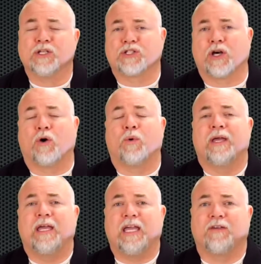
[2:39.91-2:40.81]
So
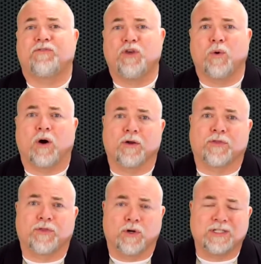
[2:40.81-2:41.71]
if you are
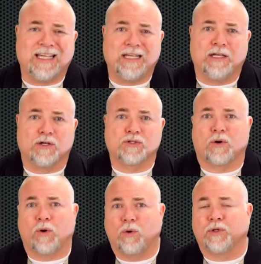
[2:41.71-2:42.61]
13 years
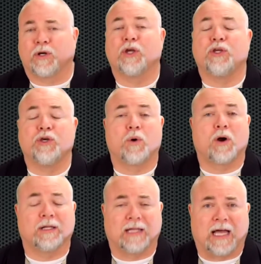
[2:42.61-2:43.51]
or older, you
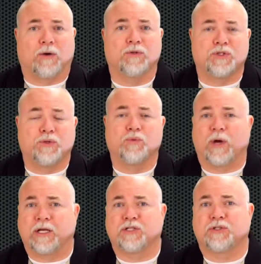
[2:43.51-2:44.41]
are allowed to
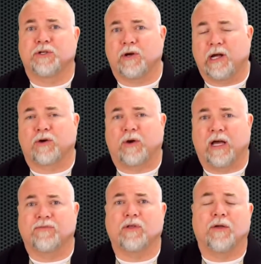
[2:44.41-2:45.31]
register your
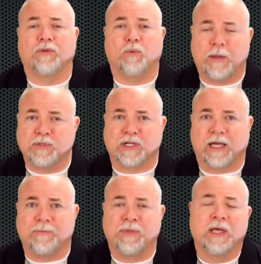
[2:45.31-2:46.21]
aircraft on the
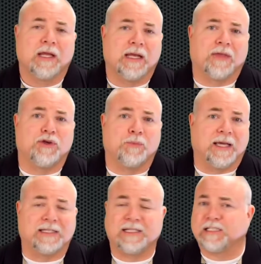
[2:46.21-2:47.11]
website. Now, that you
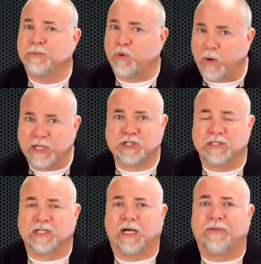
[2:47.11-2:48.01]
may see some
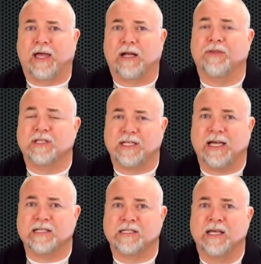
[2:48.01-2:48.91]
questions on that on the
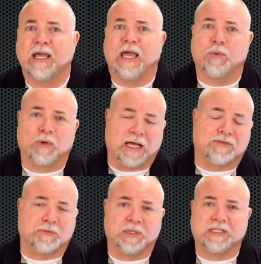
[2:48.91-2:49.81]
test, and we'll
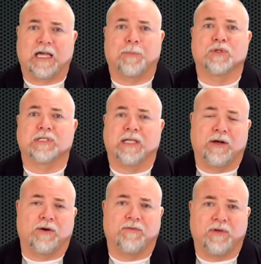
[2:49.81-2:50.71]
have some examples
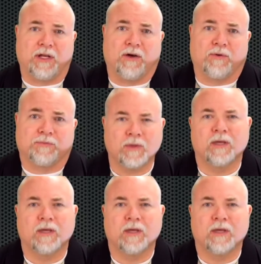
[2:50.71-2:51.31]
later in the video.